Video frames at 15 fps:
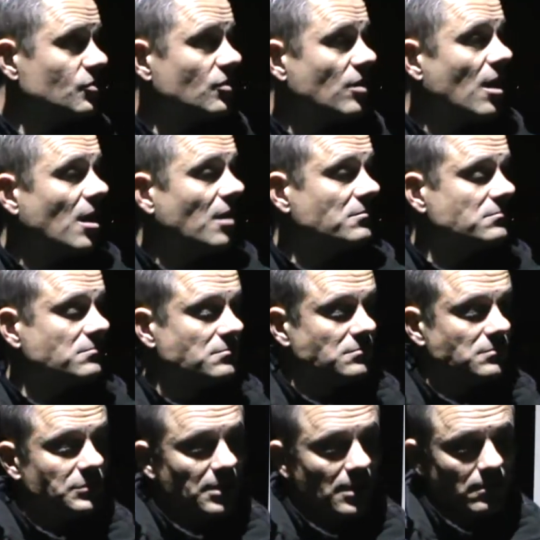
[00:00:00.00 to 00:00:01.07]
start,
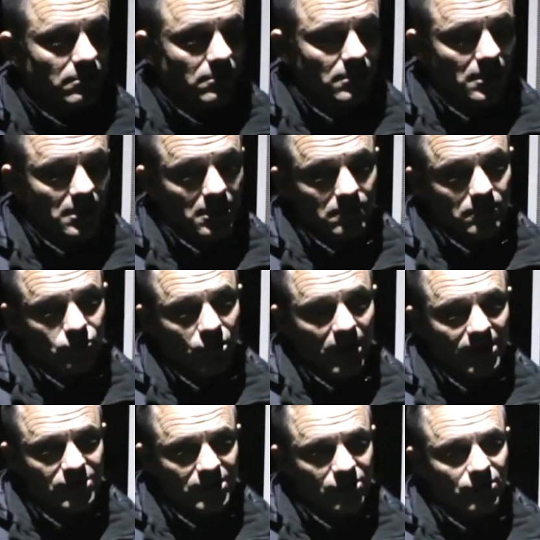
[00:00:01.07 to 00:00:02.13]
you know,
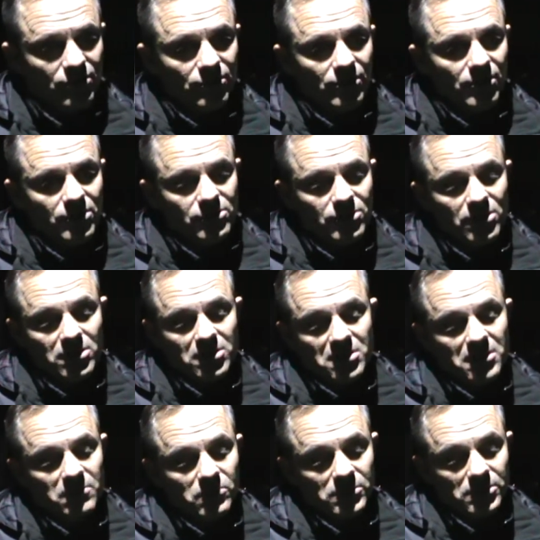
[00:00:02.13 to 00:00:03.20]
training session Thursday,
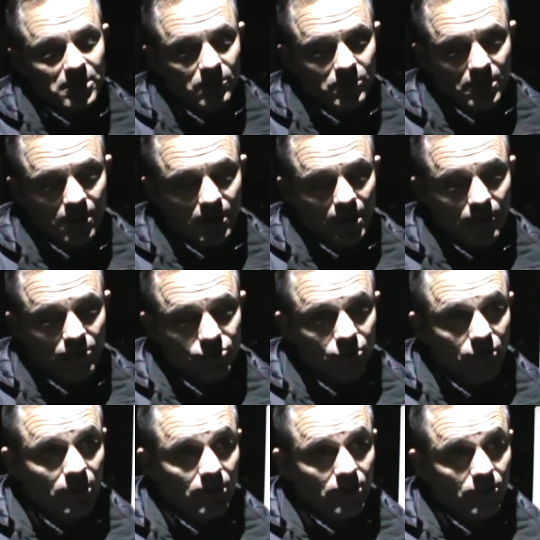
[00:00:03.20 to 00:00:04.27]
and, you know, we've got to go and
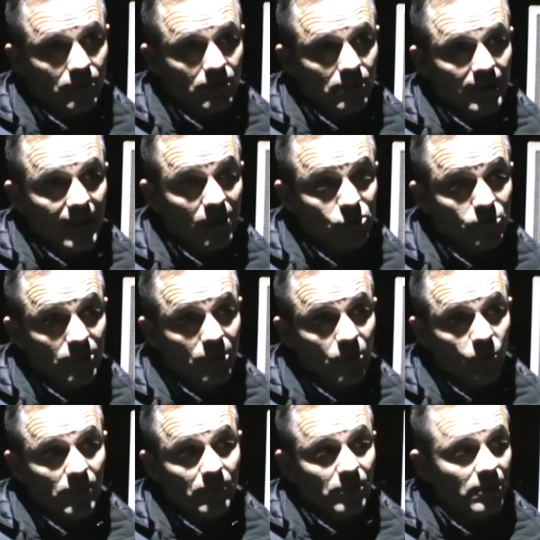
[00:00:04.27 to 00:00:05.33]
try and get something at
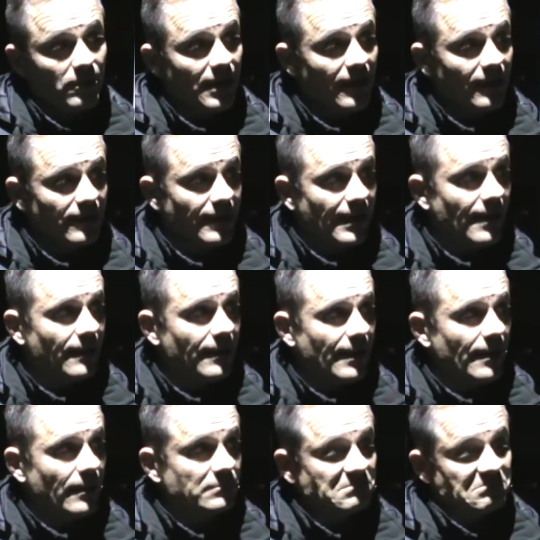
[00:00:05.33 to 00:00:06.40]
Whitby, get in and out of
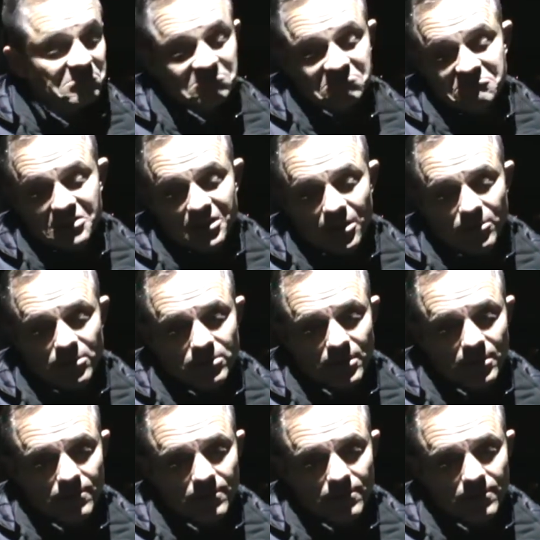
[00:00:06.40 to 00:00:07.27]
there, you know, and